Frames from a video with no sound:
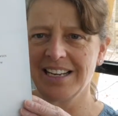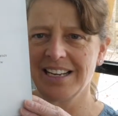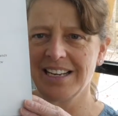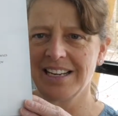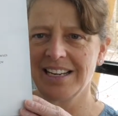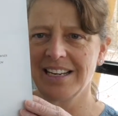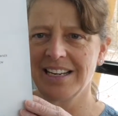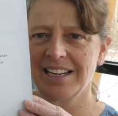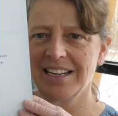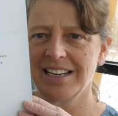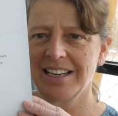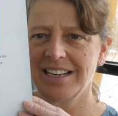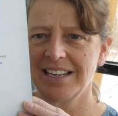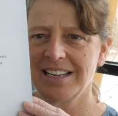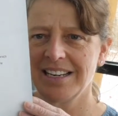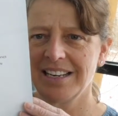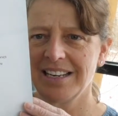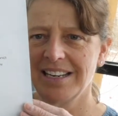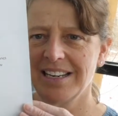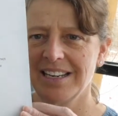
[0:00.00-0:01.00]

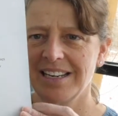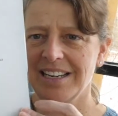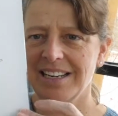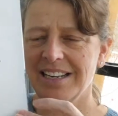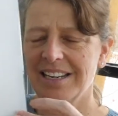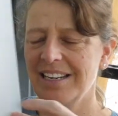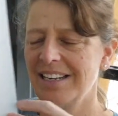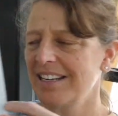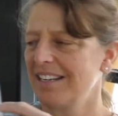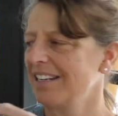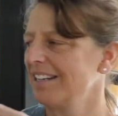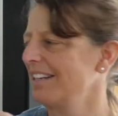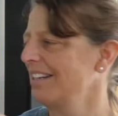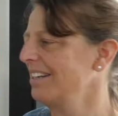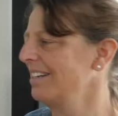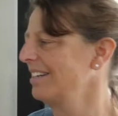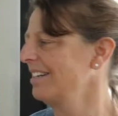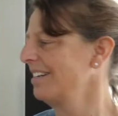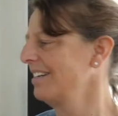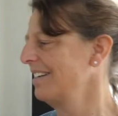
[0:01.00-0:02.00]

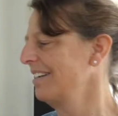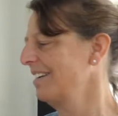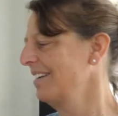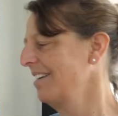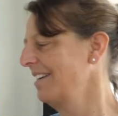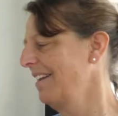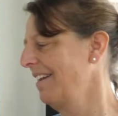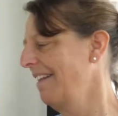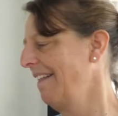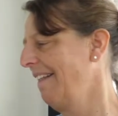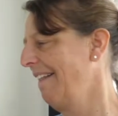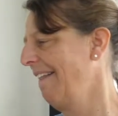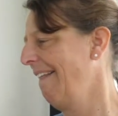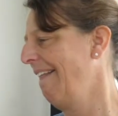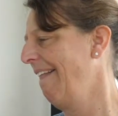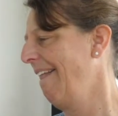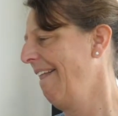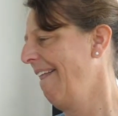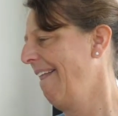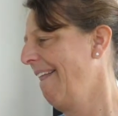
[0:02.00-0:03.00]

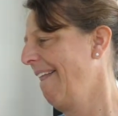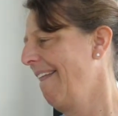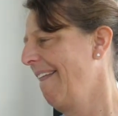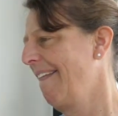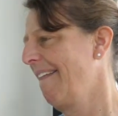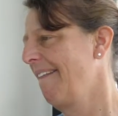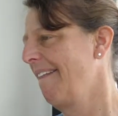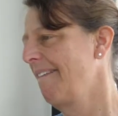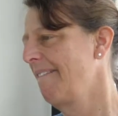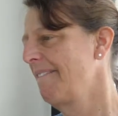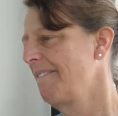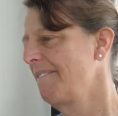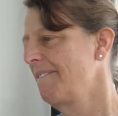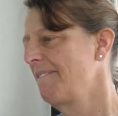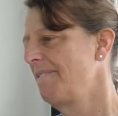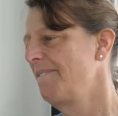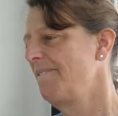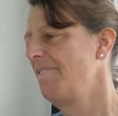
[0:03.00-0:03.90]
(silence)